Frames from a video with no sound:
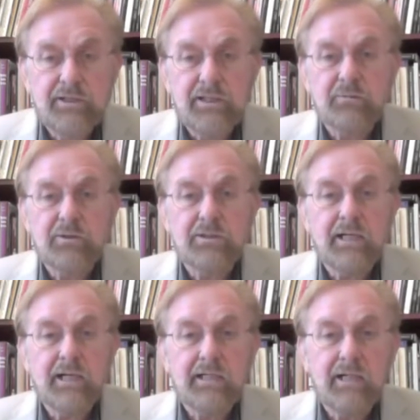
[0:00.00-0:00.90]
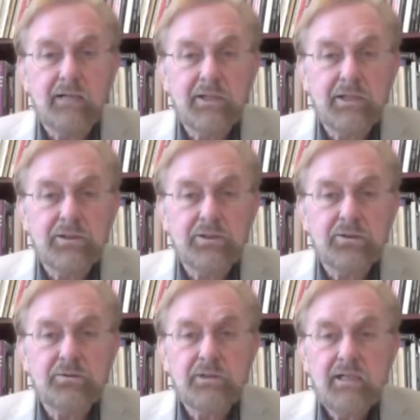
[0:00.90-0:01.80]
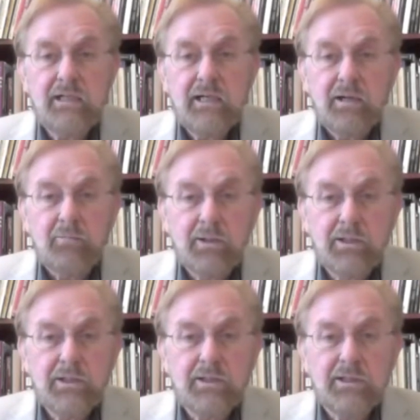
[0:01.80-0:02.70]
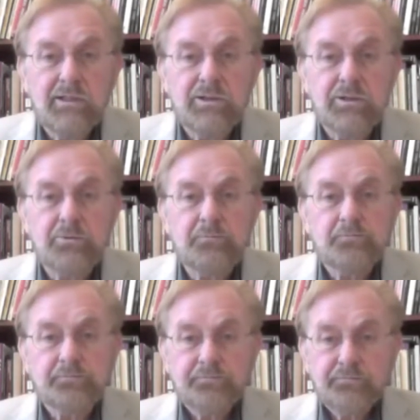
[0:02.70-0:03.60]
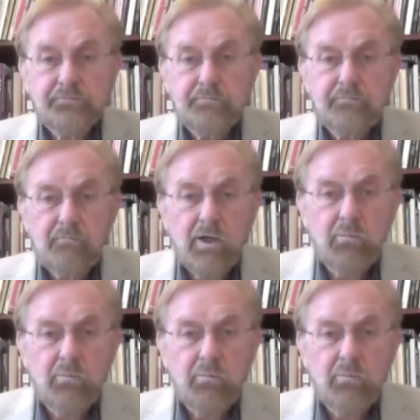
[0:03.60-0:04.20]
It was an economic issue, a political issue, a